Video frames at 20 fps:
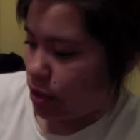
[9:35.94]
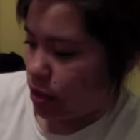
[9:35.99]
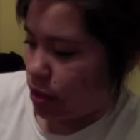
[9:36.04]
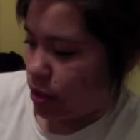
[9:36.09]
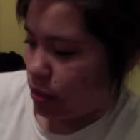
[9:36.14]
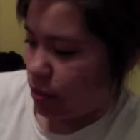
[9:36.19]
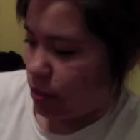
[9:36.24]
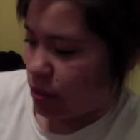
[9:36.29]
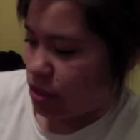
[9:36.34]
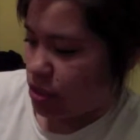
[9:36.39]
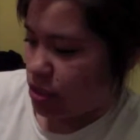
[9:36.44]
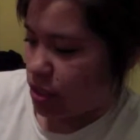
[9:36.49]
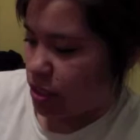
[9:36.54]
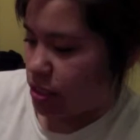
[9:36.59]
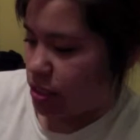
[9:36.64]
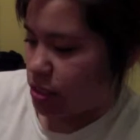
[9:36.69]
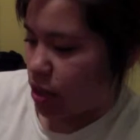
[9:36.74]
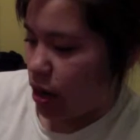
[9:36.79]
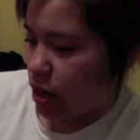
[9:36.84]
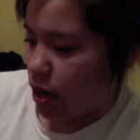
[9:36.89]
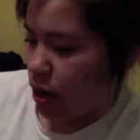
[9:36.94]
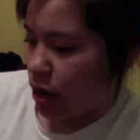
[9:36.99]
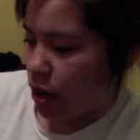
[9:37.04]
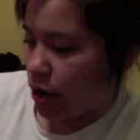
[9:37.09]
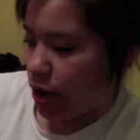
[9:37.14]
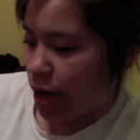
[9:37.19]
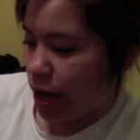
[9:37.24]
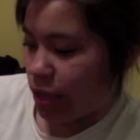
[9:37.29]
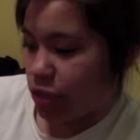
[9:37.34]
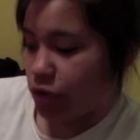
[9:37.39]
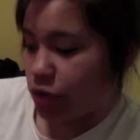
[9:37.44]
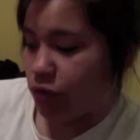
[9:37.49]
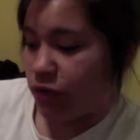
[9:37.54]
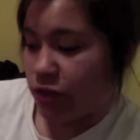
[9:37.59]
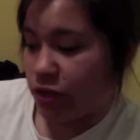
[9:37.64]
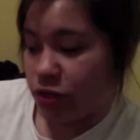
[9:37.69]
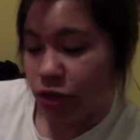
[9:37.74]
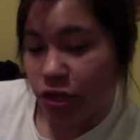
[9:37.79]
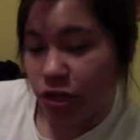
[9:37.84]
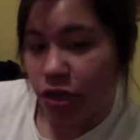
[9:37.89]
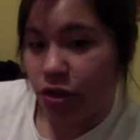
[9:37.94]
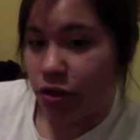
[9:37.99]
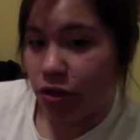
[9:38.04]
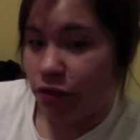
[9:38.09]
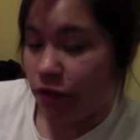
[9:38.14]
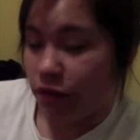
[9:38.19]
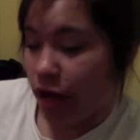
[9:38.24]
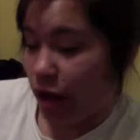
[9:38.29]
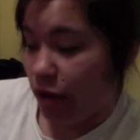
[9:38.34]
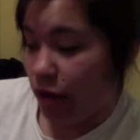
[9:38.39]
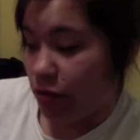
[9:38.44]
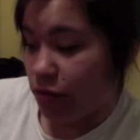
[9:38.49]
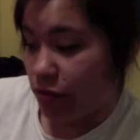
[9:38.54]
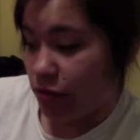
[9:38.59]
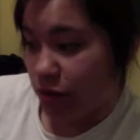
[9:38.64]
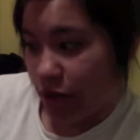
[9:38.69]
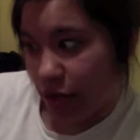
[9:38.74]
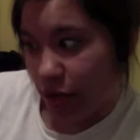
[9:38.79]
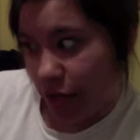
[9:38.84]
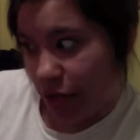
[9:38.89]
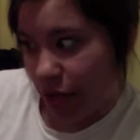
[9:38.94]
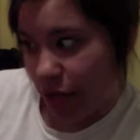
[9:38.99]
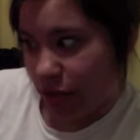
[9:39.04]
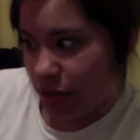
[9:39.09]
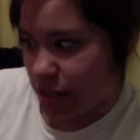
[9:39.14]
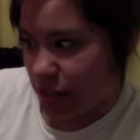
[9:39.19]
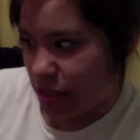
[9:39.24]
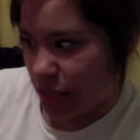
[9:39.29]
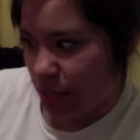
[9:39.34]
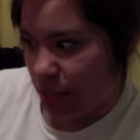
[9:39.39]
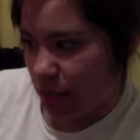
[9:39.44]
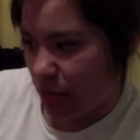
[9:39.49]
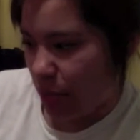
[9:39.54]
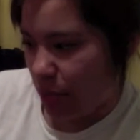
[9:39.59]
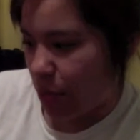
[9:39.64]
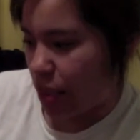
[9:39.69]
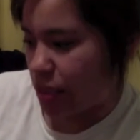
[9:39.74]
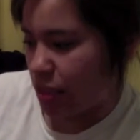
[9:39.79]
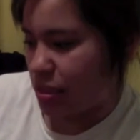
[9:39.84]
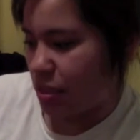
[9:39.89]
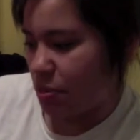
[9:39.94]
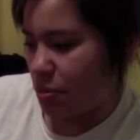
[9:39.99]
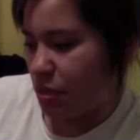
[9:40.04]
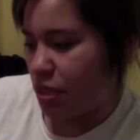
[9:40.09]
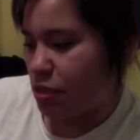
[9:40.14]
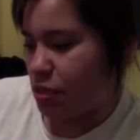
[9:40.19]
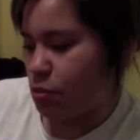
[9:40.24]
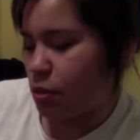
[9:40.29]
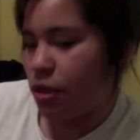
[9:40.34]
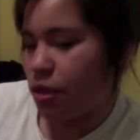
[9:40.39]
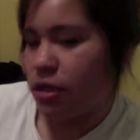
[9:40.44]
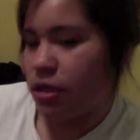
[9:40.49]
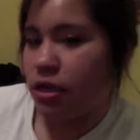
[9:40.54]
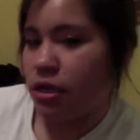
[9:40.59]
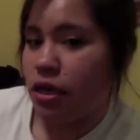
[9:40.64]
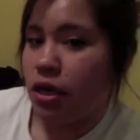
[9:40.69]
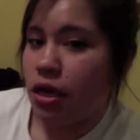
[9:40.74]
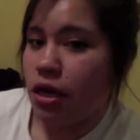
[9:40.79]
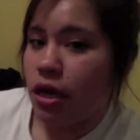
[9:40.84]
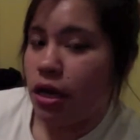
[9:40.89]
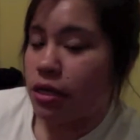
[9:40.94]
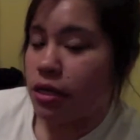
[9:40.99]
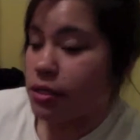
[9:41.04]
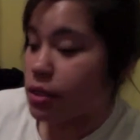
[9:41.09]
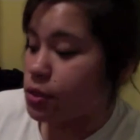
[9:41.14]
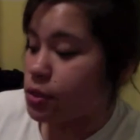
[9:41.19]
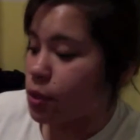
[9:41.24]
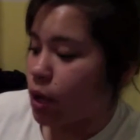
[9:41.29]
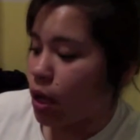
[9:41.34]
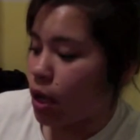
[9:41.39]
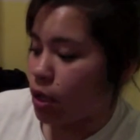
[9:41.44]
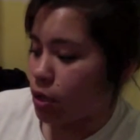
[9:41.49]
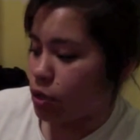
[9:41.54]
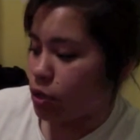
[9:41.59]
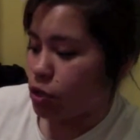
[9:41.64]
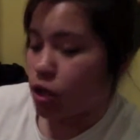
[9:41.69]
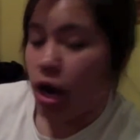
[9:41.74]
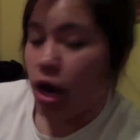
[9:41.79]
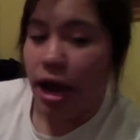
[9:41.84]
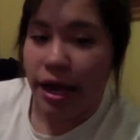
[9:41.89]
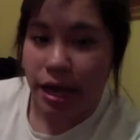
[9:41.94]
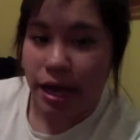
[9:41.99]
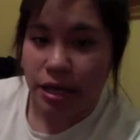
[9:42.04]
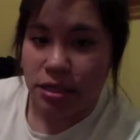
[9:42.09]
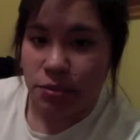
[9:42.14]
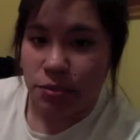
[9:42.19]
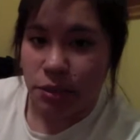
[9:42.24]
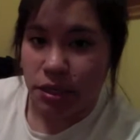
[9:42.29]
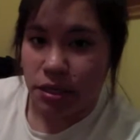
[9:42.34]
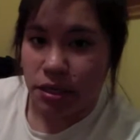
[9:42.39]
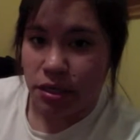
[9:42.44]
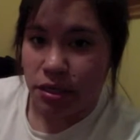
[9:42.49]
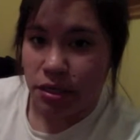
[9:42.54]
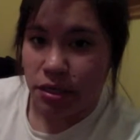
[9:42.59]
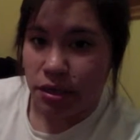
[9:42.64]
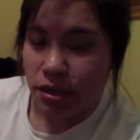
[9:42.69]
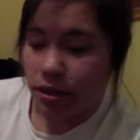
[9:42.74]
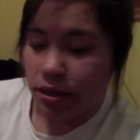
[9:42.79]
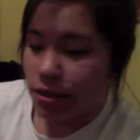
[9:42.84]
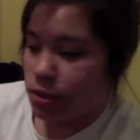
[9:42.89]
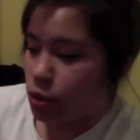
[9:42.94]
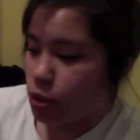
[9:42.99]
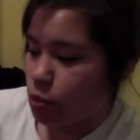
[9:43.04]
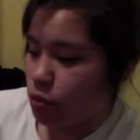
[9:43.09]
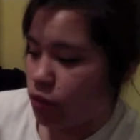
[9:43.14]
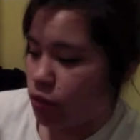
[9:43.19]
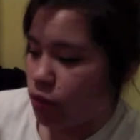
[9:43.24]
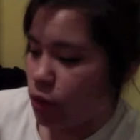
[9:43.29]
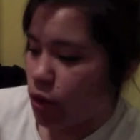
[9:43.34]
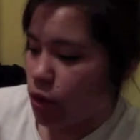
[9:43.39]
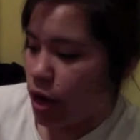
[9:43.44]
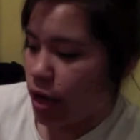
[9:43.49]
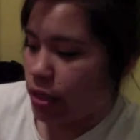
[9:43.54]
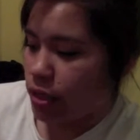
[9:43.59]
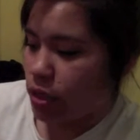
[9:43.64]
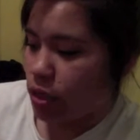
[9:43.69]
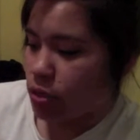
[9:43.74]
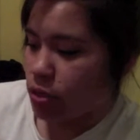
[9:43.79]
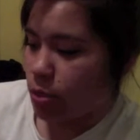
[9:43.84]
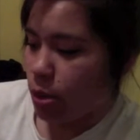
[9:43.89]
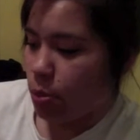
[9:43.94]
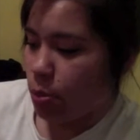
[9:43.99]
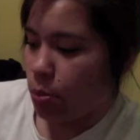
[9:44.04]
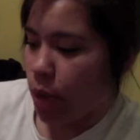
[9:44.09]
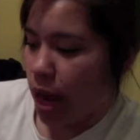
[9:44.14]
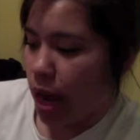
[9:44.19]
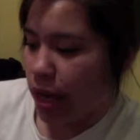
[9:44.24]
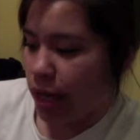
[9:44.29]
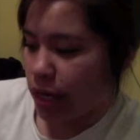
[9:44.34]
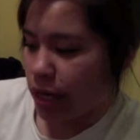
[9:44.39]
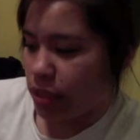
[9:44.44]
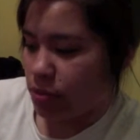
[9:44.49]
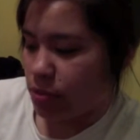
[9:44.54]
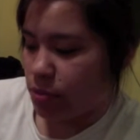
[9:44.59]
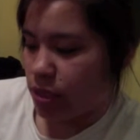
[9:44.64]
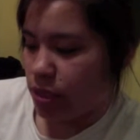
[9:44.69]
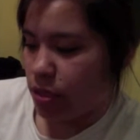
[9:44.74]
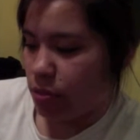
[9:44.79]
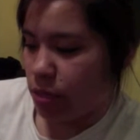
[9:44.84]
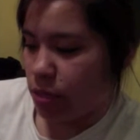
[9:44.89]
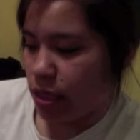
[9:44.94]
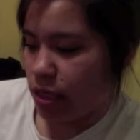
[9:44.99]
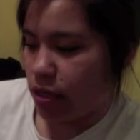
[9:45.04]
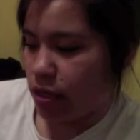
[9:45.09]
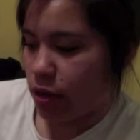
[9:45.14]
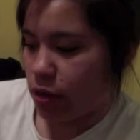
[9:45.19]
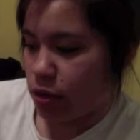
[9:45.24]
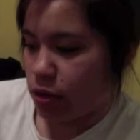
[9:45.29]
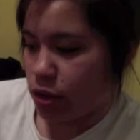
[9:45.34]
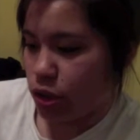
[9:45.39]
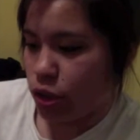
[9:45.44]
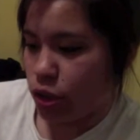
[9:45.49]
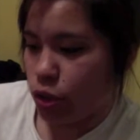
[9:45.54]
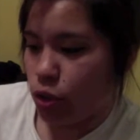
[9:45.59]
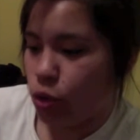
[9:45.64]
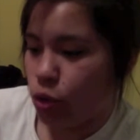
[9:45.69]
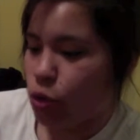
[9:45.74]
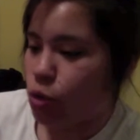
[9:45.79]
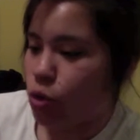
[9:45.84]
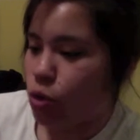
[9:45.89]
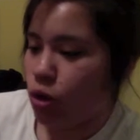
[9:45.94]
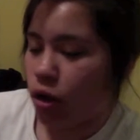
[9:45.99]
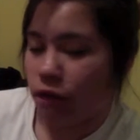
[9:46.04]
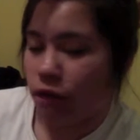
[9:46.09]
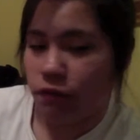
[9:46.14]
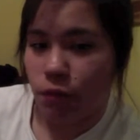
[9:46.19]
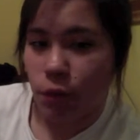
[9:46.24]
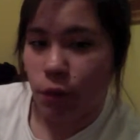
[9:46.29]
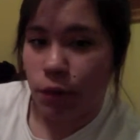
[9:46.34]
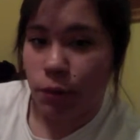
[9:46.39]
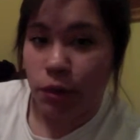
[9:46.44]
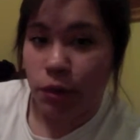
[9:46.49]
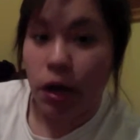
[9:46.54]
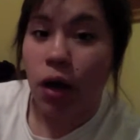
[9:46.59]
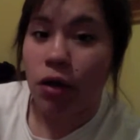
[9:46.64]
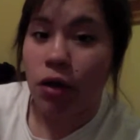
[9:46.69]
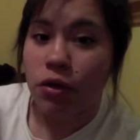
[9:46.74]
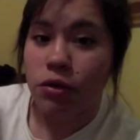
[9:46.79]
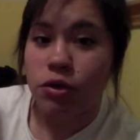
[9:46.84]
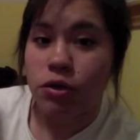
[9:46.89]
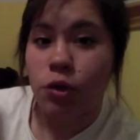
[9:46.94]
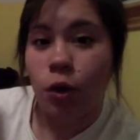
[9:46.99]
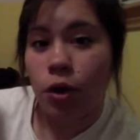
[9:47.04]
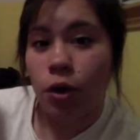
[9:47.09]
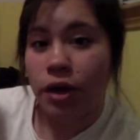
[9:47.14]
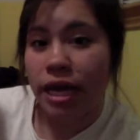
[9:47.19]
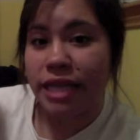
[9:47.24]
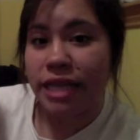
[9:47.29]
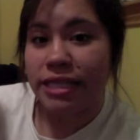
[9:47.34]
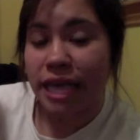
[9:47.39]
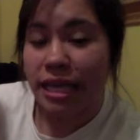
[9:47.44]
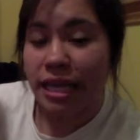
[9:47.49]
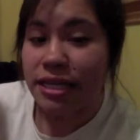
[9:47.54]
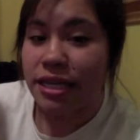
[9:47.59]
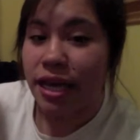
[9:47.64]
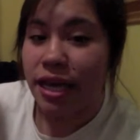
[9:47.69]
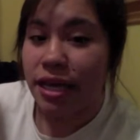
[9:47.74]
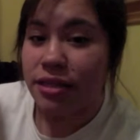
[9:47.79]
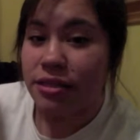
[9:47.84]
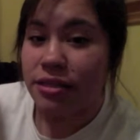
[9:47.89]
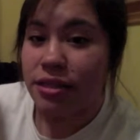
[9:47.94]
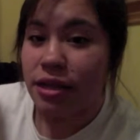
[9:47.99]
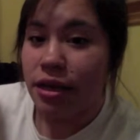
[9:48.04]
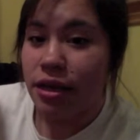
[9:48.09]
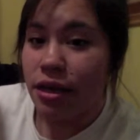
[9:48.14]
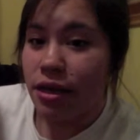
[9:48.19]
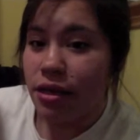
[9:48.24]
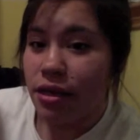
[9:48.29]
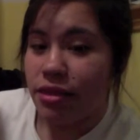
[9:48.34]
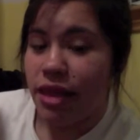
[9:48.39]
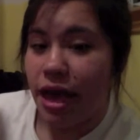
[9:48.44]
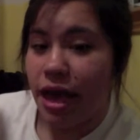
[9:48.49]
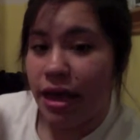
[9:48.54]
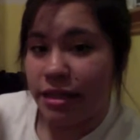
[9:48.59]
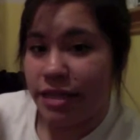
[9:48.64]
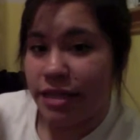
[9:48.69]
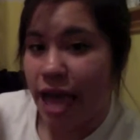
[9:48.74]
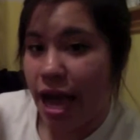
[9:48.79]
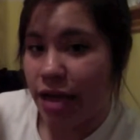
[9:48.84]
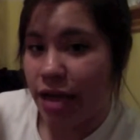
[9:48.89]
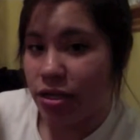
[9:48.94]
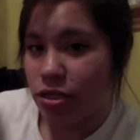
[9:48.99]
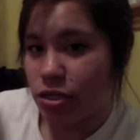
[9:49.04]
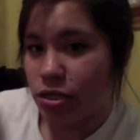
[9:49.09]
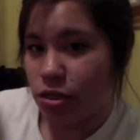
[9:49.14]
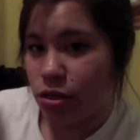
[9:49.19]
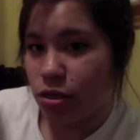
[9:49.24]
which is our atrioventricular valve. Again, same name, except this one is also called a tricuspid. So before I talked about bicuspid, meaning there's 2 of what we call those chordae tendineae that attach